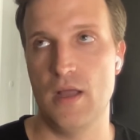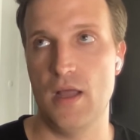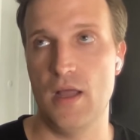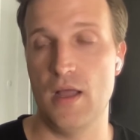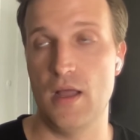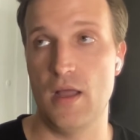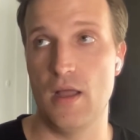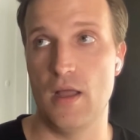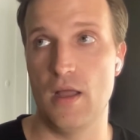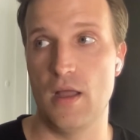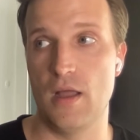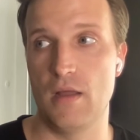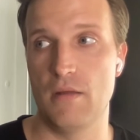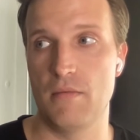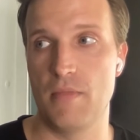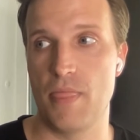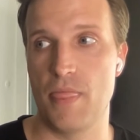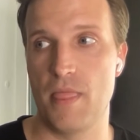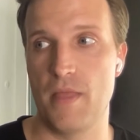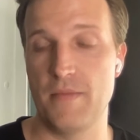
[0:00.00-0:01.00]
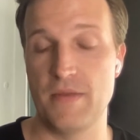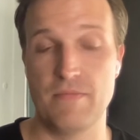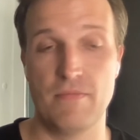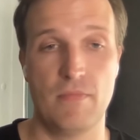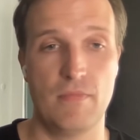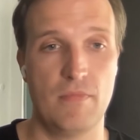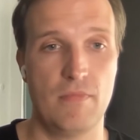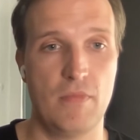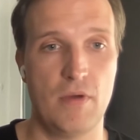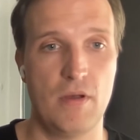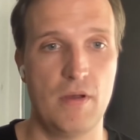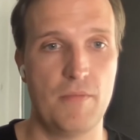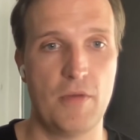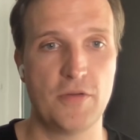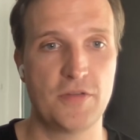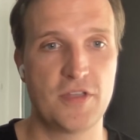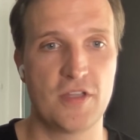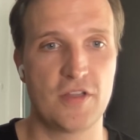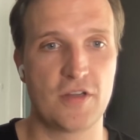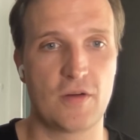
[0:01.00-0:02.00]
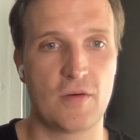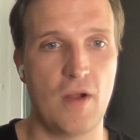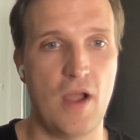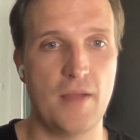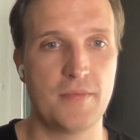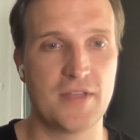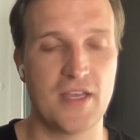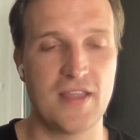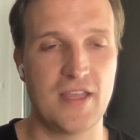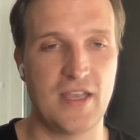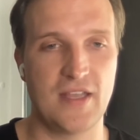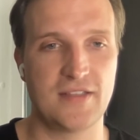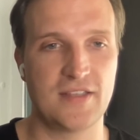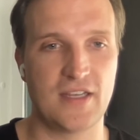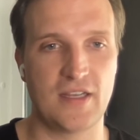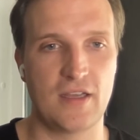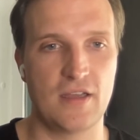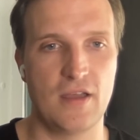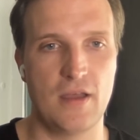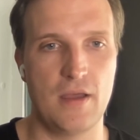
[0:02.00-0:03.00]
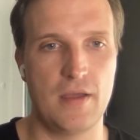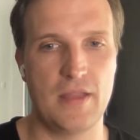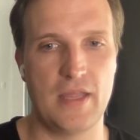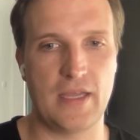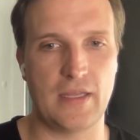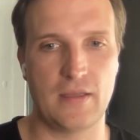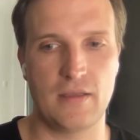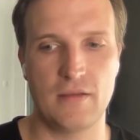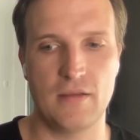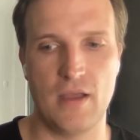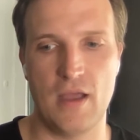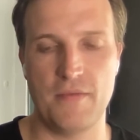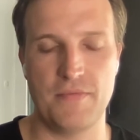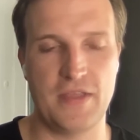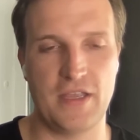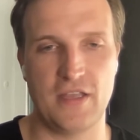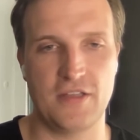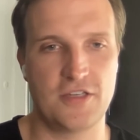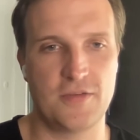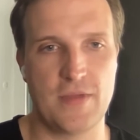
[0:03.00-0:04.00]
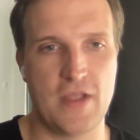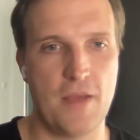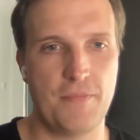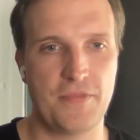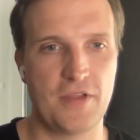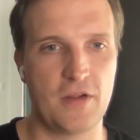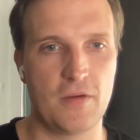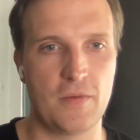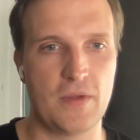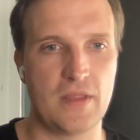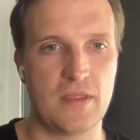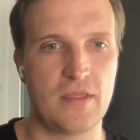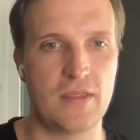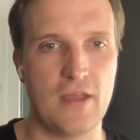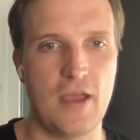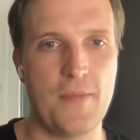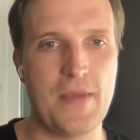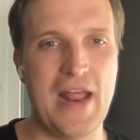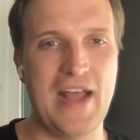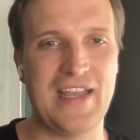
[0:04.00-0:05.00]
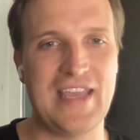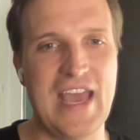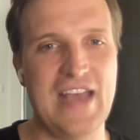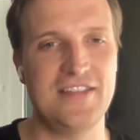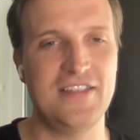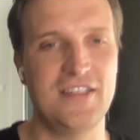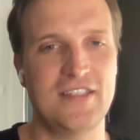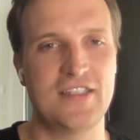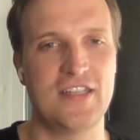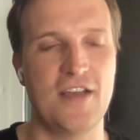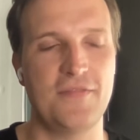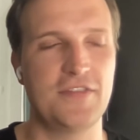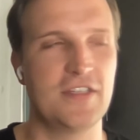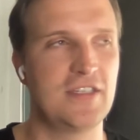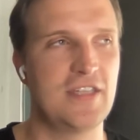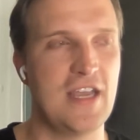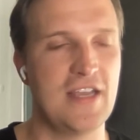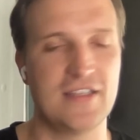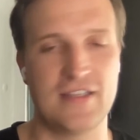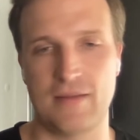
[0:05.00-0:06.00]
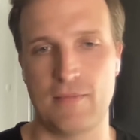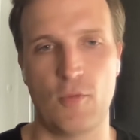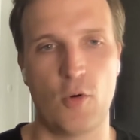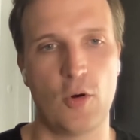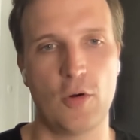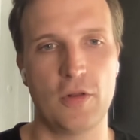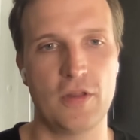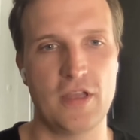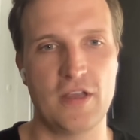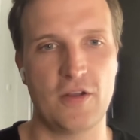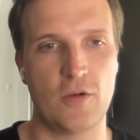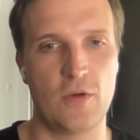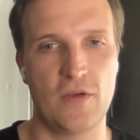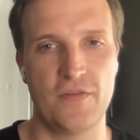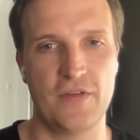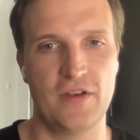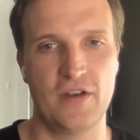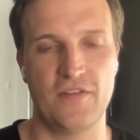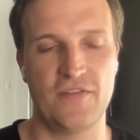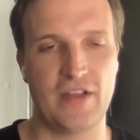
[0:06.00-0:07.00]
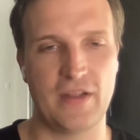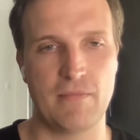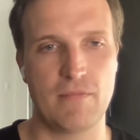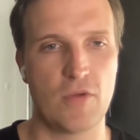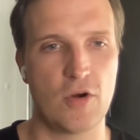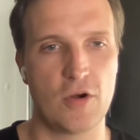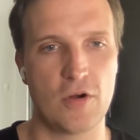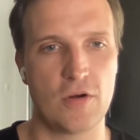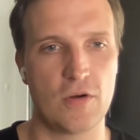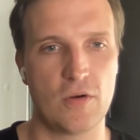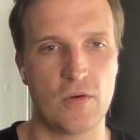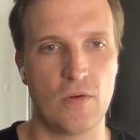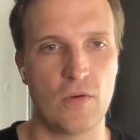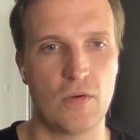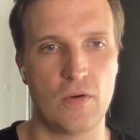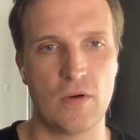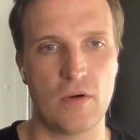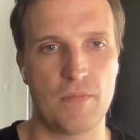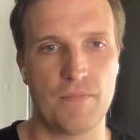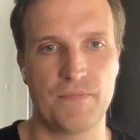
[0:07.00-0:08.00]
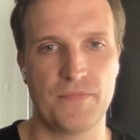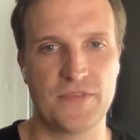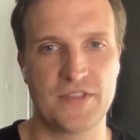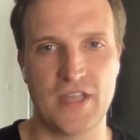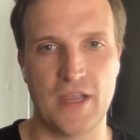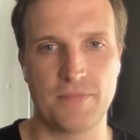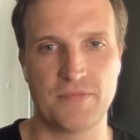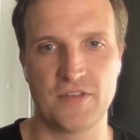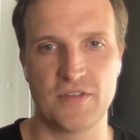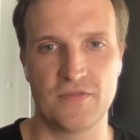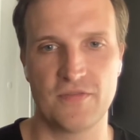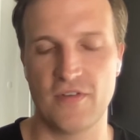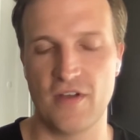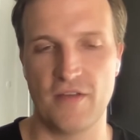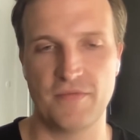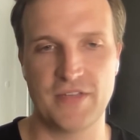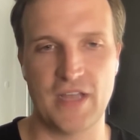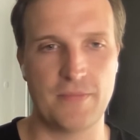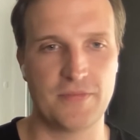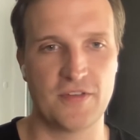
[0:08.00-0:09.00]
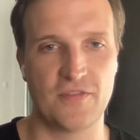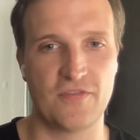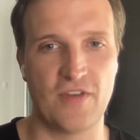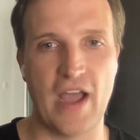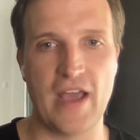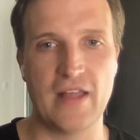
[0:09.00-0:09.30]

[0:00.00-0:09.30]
uh, I mean, most other crimes. I think it's like, uh, uh, like I think it should be up there with. I mean, I guess it's tough to say is like morally equivalent of like murder or types of, of types of